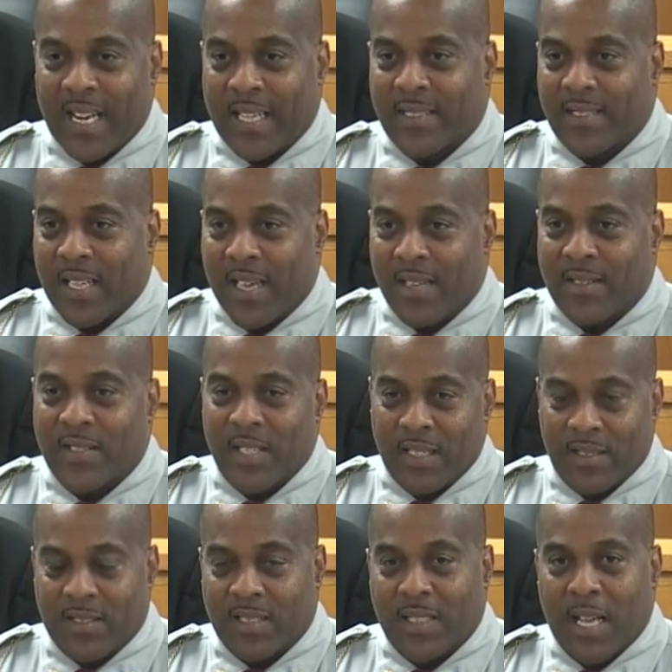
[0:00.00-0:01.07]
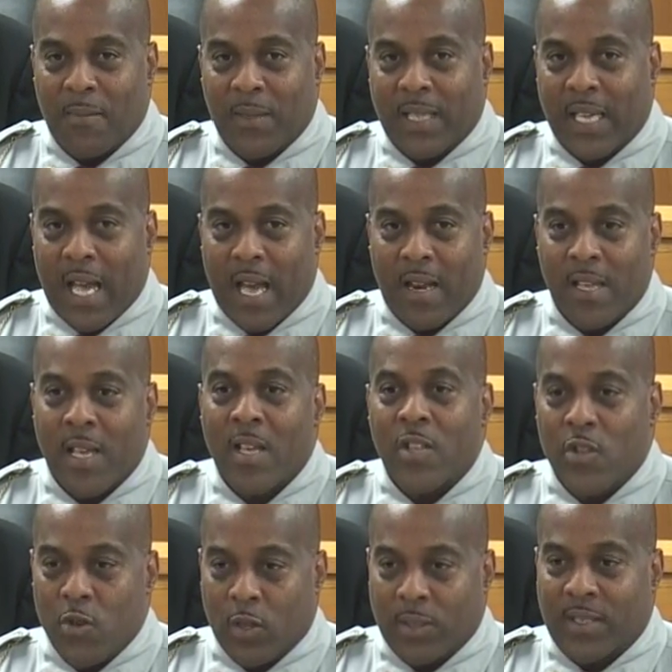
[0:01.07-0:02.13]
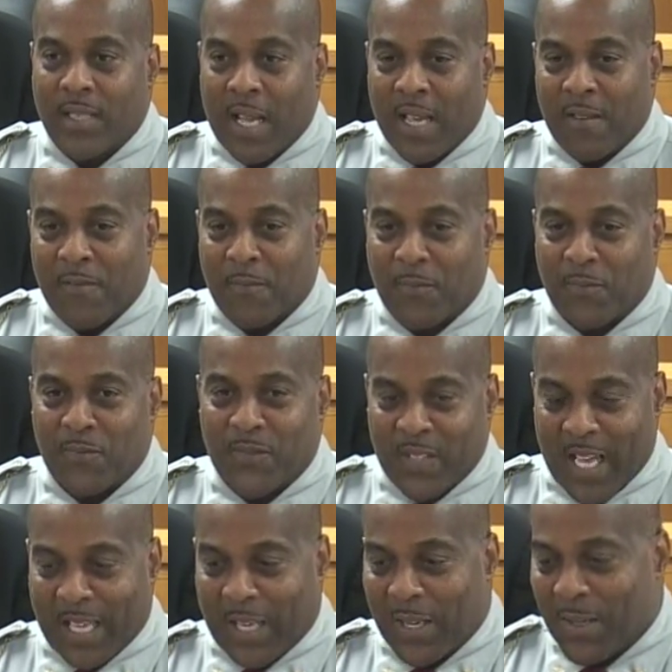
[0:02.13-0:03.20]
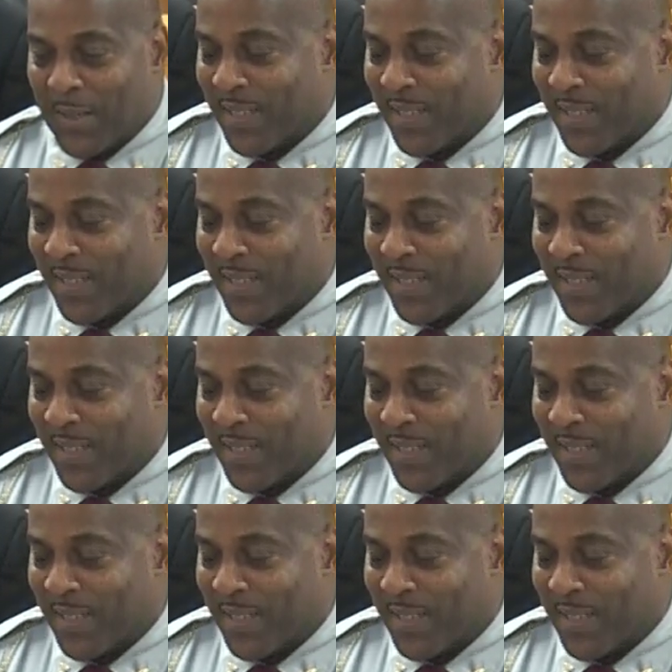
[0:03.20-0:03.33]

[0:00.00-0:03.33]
say, citizens of Cumberland County, you're safe. Thank you.